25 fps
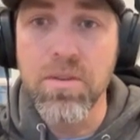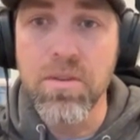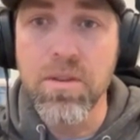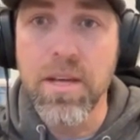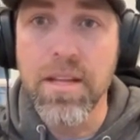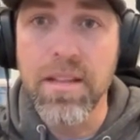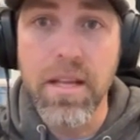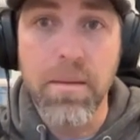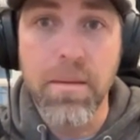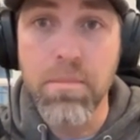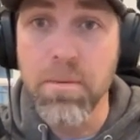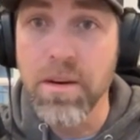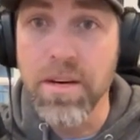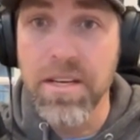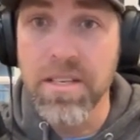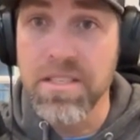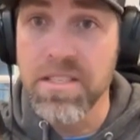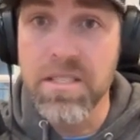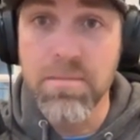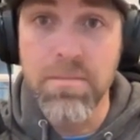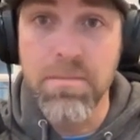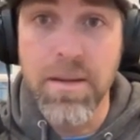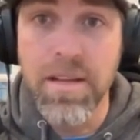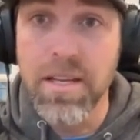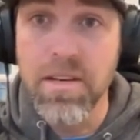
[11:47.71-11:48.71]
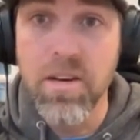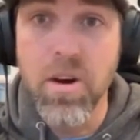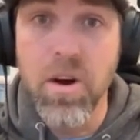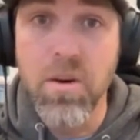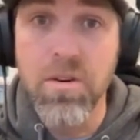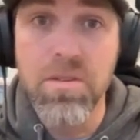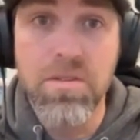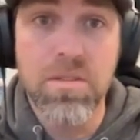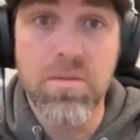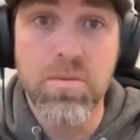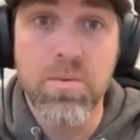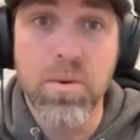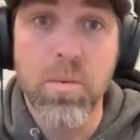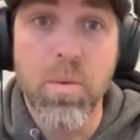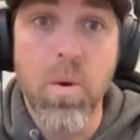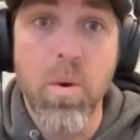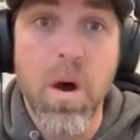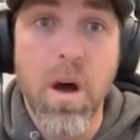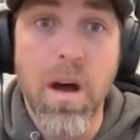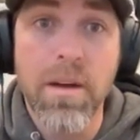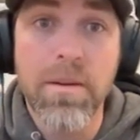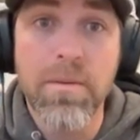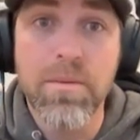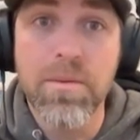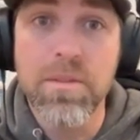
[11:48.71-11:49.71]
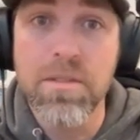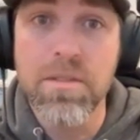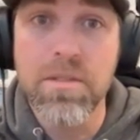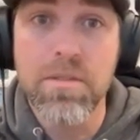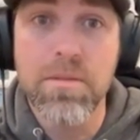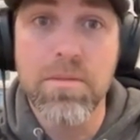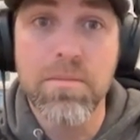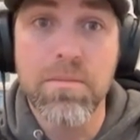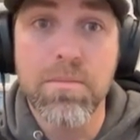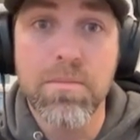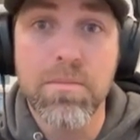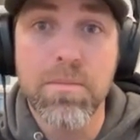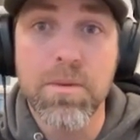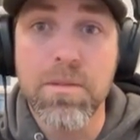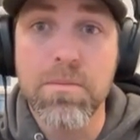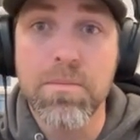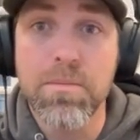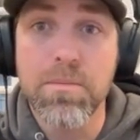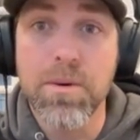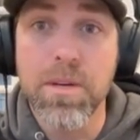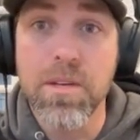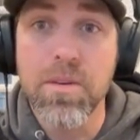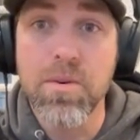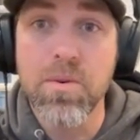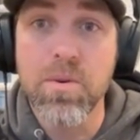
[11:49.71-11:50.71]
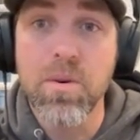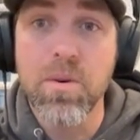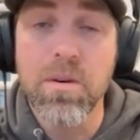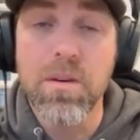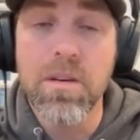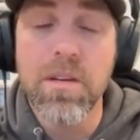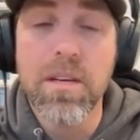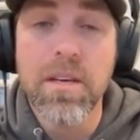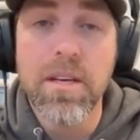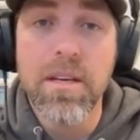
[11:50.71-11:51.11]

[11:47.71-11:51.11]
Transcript: that they bring us as many cars as we want, it's pretty cool.